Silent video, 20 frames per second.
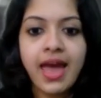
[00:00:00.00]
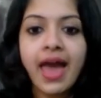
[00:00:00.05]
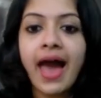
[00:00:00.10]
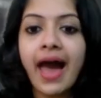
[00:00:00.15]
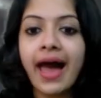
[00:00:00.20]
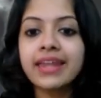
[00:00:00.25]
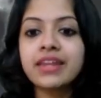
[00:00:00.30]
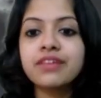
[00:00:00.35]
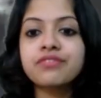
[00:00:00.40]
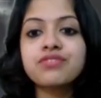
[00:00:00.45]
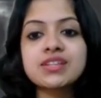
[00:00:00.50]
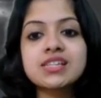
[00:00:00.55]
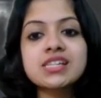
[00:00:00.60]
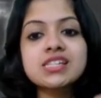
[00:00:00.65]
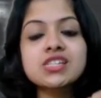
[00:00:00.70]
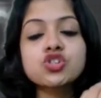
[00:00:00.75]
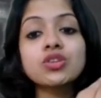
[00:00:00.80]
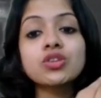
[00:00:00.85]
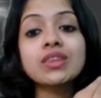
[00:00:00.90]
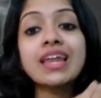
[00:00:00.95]
And if it
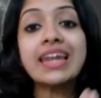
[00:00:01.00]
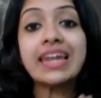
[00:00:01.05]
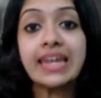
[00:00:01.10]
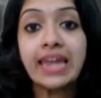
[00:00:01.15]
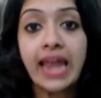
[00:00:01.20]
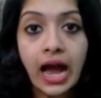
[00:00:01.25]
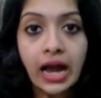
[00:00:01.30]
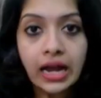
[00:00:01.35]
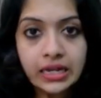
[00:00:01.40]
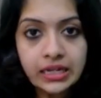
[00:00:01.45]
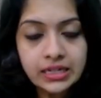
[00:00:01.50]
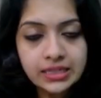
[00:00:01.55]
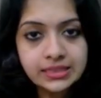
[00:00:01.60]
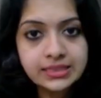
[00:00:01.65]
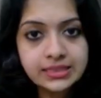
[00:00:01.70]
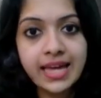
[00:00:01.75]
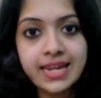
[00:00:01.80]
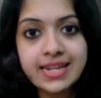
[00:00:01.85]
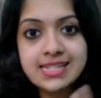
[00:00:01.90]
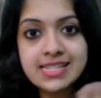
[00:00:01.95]
is to the lung,
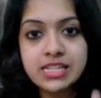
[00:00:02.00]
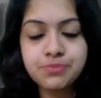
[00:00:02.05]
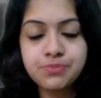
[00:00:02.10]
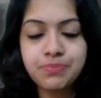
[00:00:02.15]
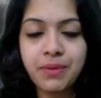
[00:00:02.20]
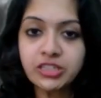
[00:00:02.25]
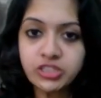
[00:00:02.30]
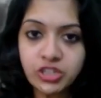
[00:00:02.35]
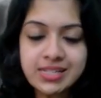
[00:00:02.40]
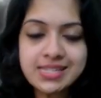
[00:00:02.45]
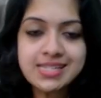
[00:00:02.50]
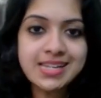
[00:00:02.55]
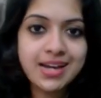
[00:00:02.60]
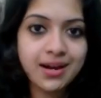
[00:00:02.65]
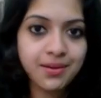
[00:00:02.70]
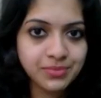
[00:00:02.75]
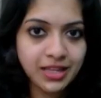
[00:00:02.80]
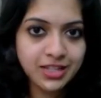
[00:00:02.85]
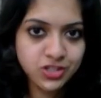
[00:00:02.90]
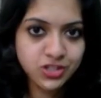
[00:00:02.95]
there is a special
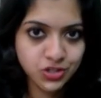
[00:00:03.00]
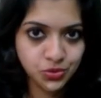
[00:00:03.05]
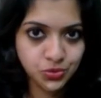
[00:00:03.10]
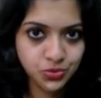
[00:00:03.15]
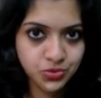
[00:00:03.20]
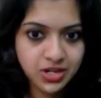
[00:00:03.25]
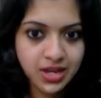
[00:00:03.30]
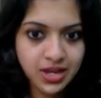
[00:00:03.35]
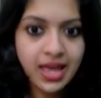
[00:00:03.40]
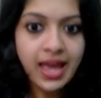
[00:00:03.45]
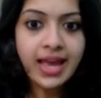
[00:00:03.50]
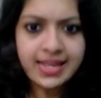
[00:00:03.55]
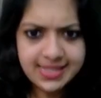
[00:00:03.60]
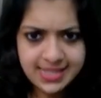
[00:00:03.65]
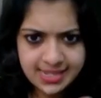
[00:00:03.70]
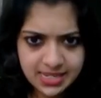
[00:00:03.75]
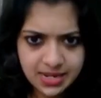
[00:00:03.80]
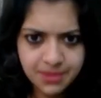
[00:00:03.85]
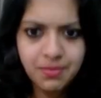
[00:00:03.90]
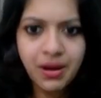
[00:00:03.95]
term that's used. Is
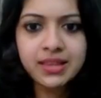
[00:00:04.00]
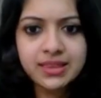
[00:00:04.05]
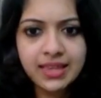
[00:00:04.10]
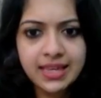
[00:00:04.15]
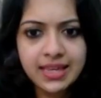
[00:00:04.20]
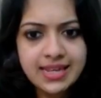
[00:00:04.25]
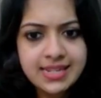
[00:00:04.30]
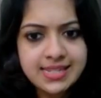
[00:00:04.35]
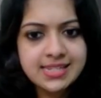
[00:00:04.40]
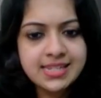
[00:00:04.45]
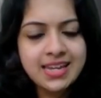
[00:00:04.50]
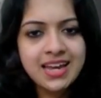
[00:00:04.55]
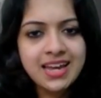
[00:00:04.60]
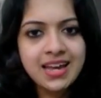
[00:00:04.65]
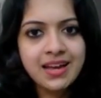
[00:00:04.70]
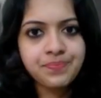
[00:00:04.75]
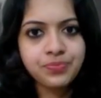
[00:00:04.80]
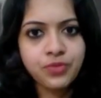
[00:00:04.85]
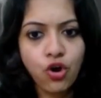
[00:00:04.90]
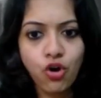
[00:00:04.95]
it among these
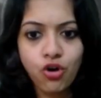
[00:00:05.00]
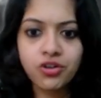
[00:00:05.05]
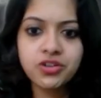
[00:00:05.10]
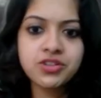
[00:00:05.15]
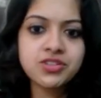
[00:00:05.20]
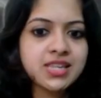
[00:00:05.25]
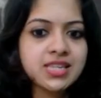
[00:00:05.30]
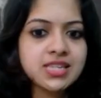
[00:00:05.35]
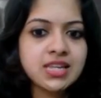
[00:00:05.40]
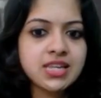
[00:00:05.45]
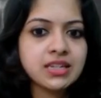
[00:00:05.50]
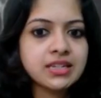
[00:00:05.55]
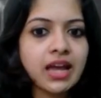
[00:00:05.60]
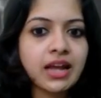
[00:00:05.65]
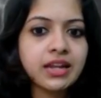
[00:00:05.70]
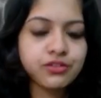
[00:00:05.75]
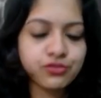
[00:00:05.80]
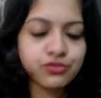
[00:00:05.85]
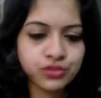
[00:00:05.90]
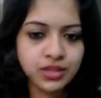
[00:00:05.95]
or is it
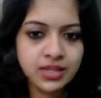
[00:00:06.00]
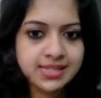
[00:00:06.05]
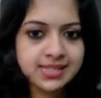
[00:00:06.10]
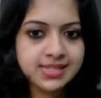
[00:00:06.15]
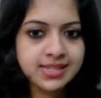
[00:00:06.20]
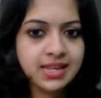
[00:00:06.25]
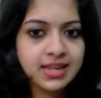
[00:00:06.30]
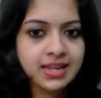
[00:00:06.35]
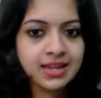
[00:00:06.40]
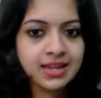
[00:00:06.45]
none of these?